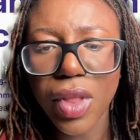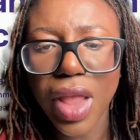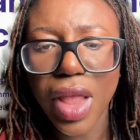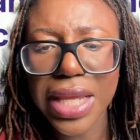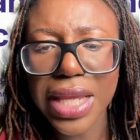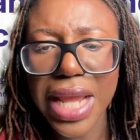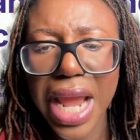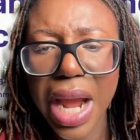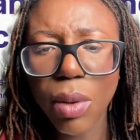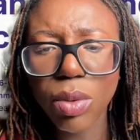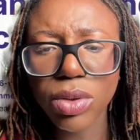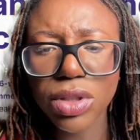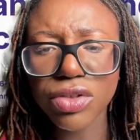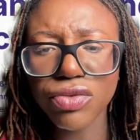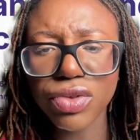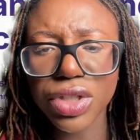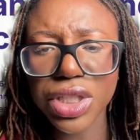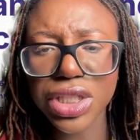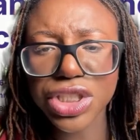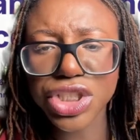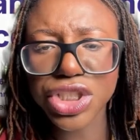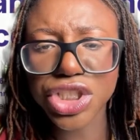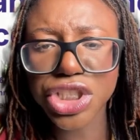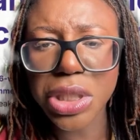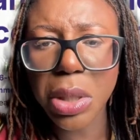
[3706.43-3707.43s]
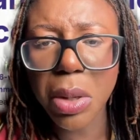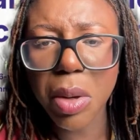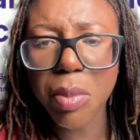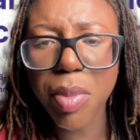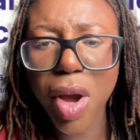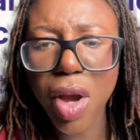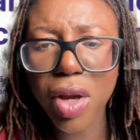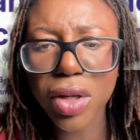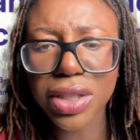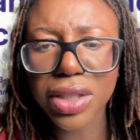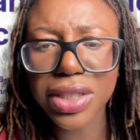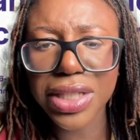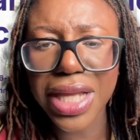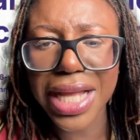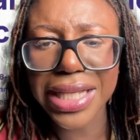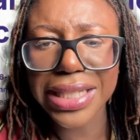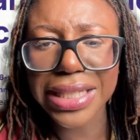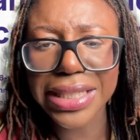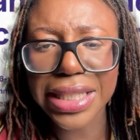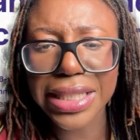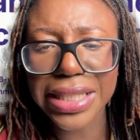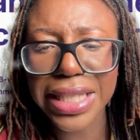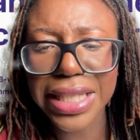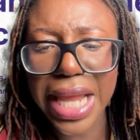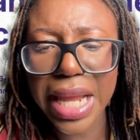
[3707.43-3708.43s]
yeah, I want to really show a post that I
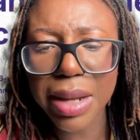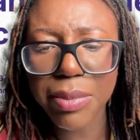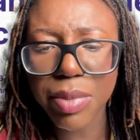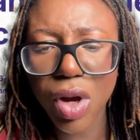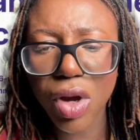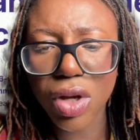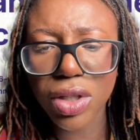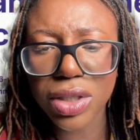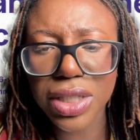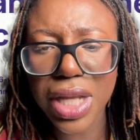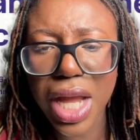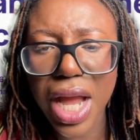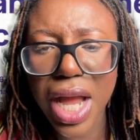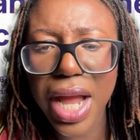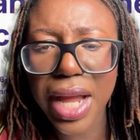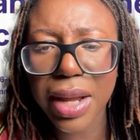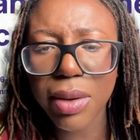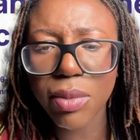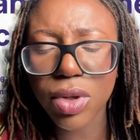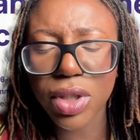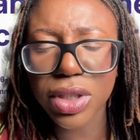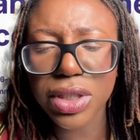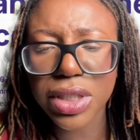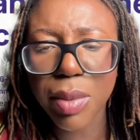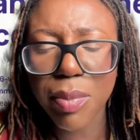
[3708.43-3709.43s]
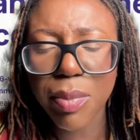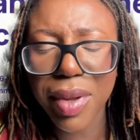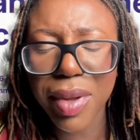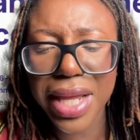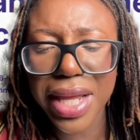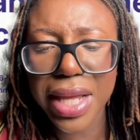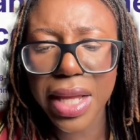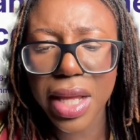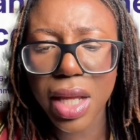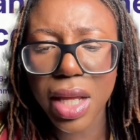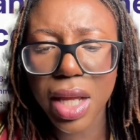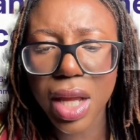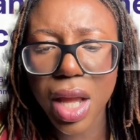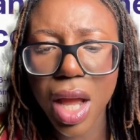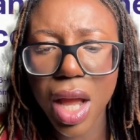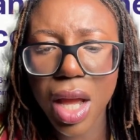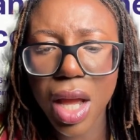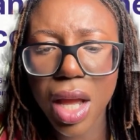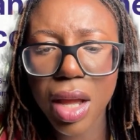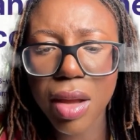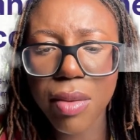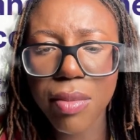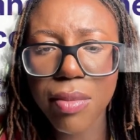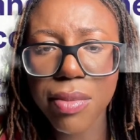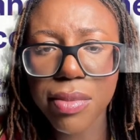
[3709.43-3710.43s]
did today because I was a bit
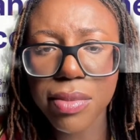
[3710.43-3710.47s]
yeah,